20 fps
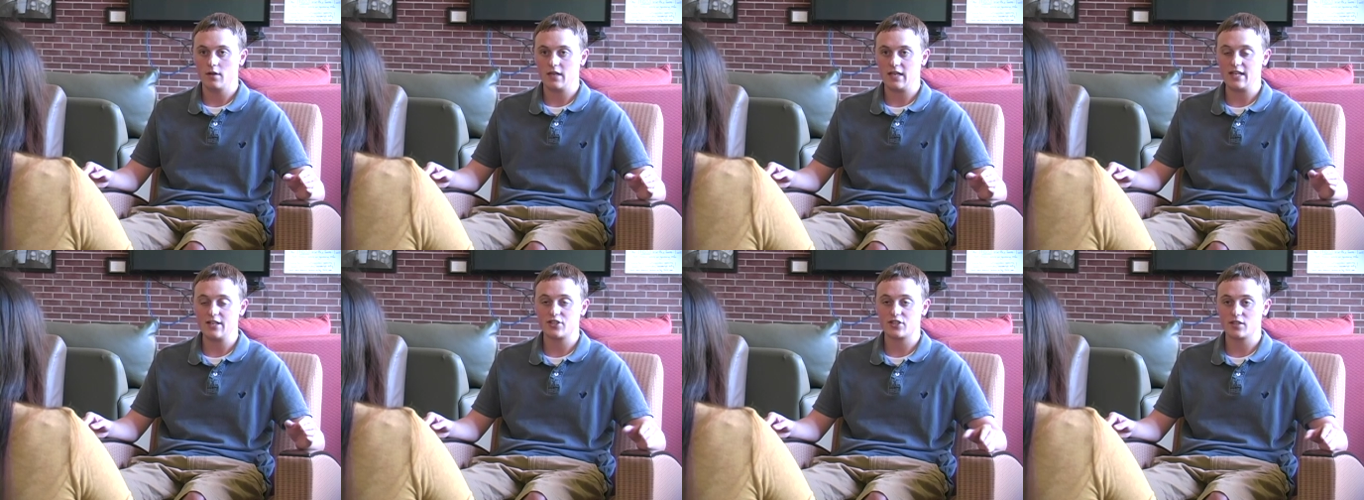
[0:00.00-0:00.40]

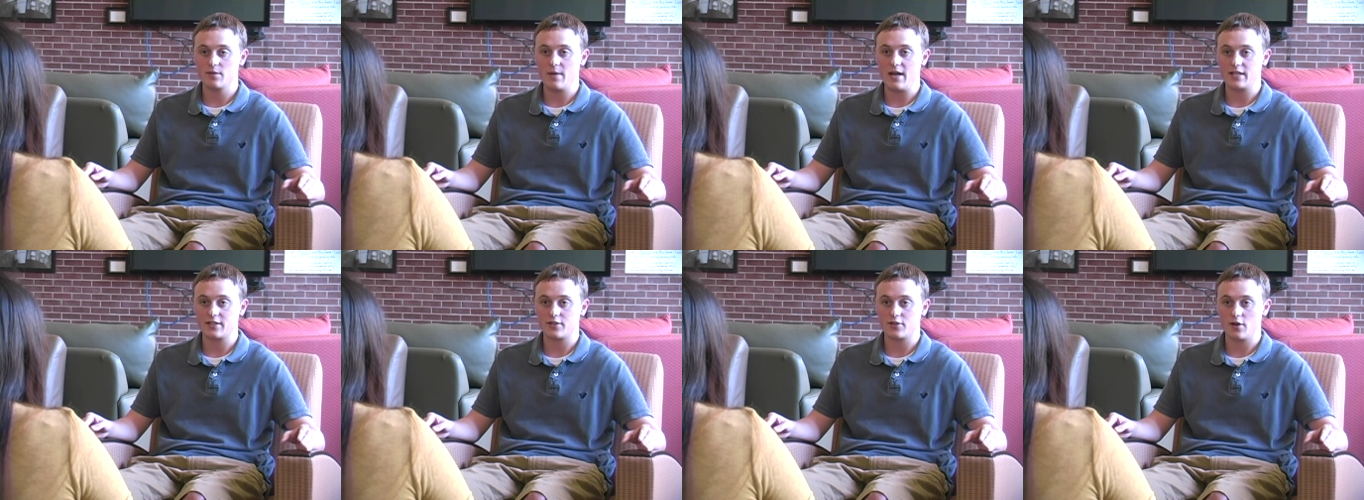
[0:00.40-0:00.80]
each
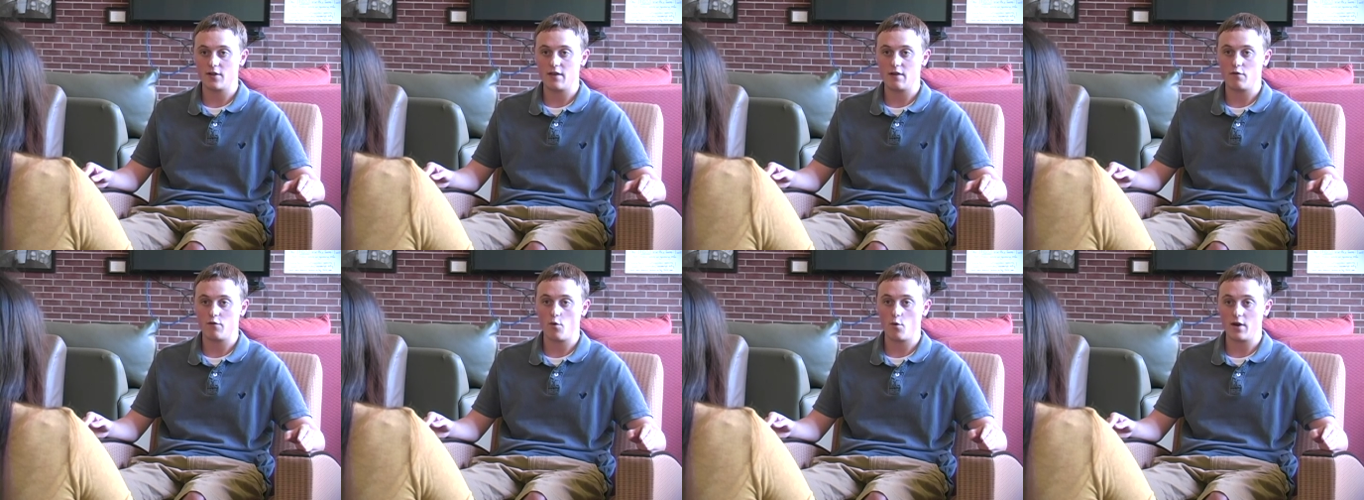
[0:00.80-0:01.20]
semester and
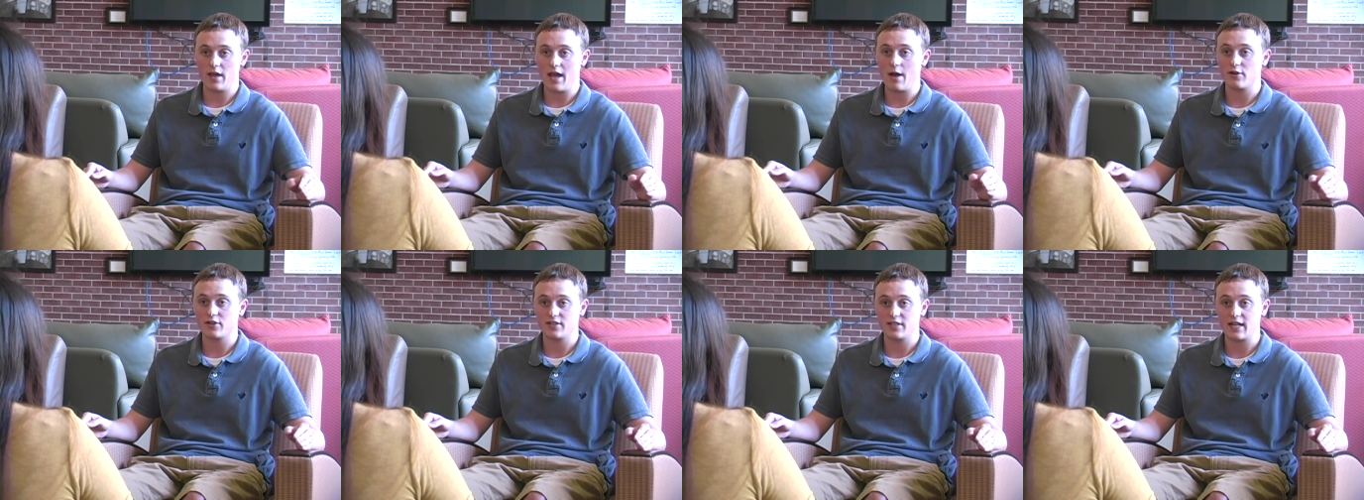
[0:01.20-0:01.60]
then 40
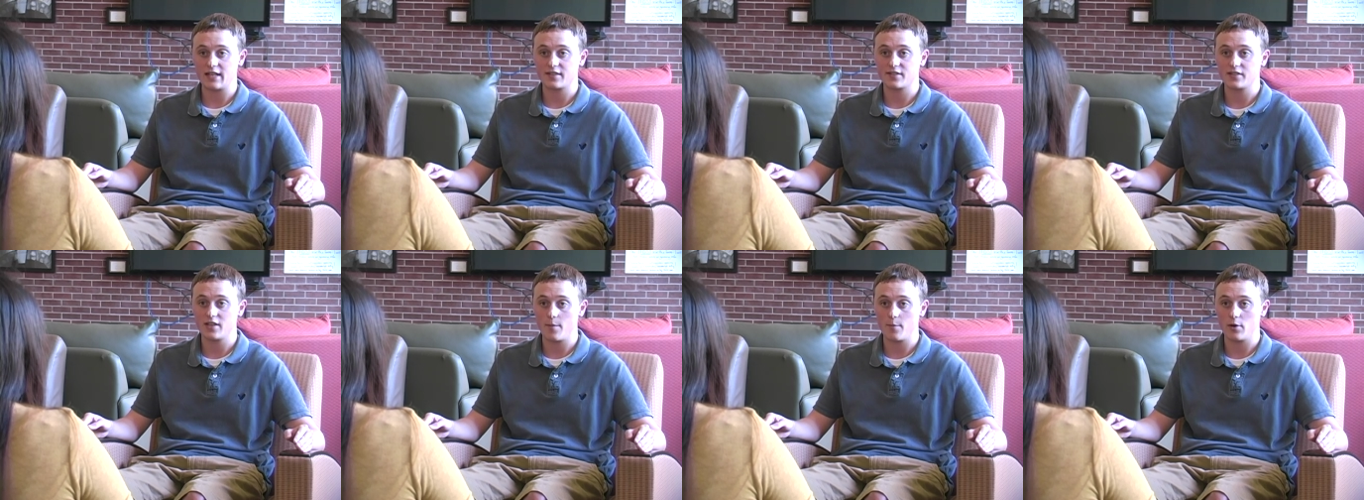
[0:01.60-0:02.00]
hours
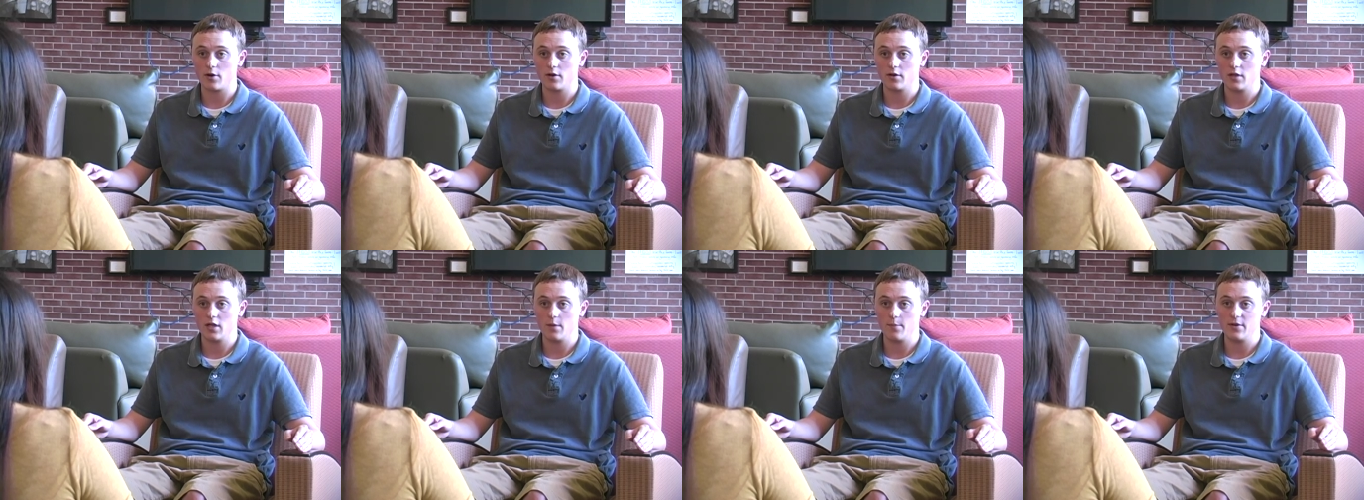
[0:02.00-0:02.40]
next summer
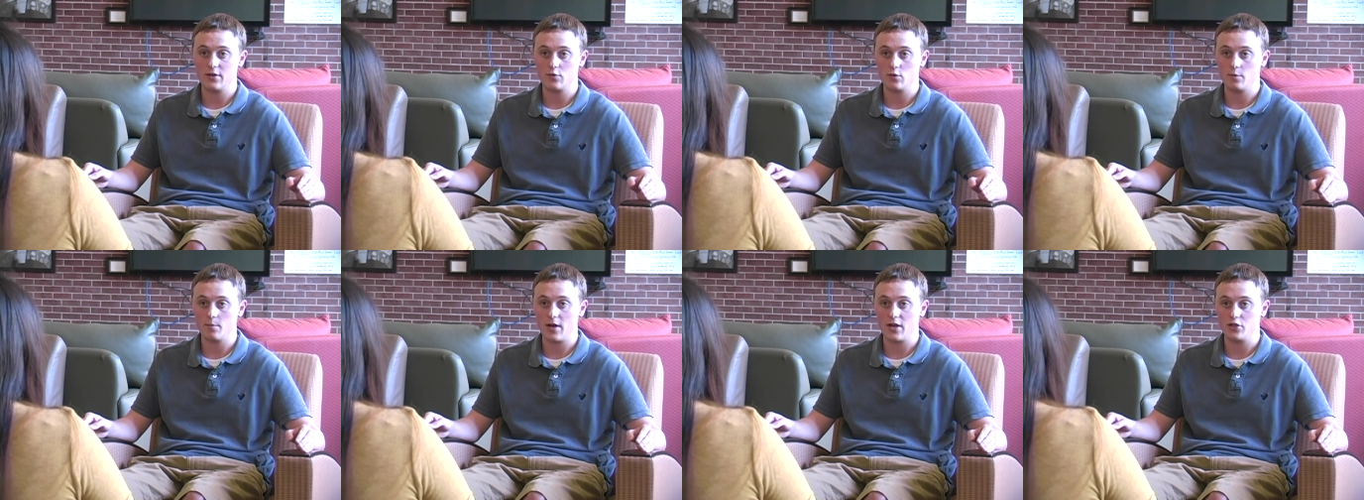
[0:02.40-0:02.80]
in
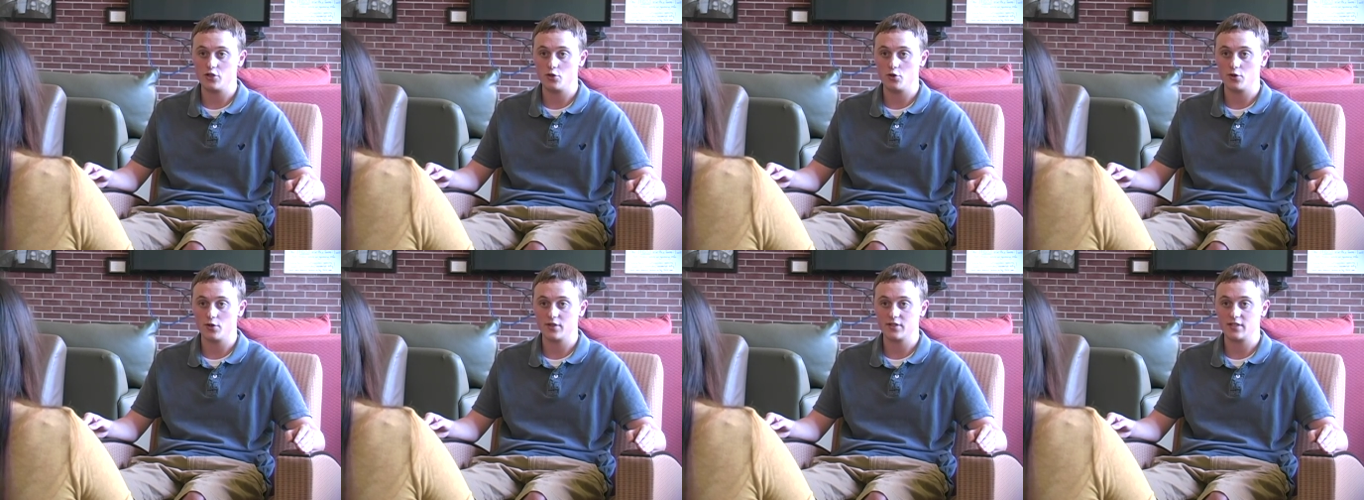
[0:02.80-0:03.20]
between my
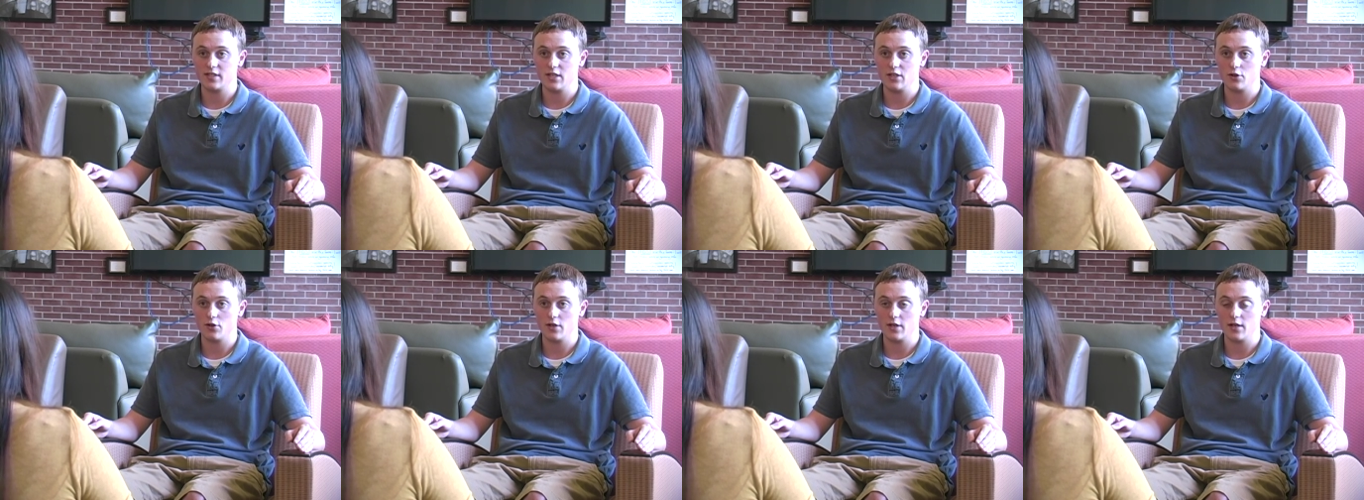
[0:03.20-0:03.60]
junior and
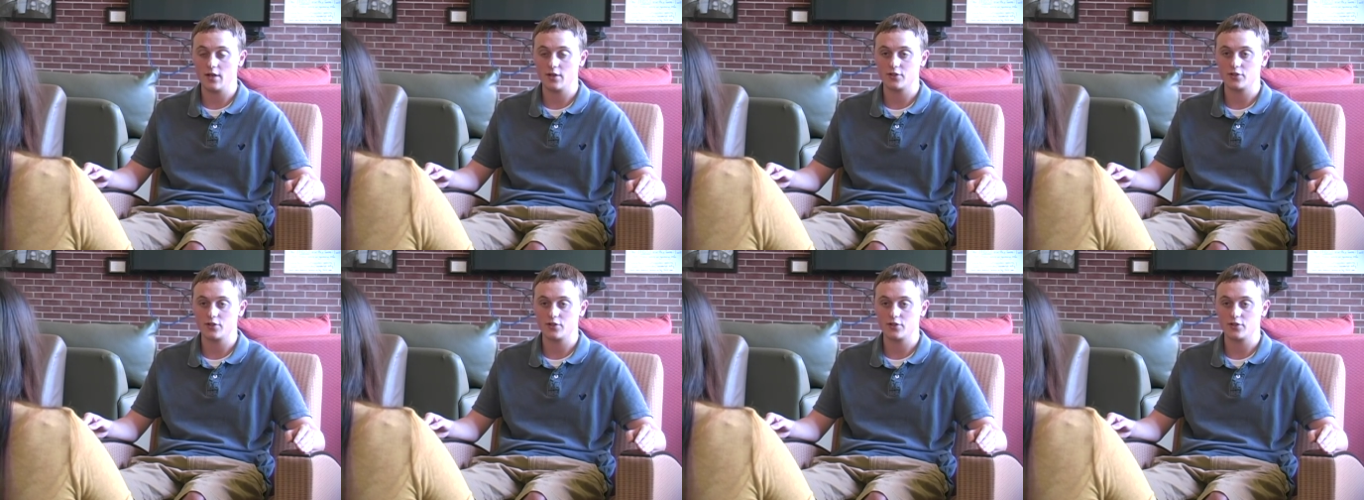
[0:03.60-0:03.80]
senior year.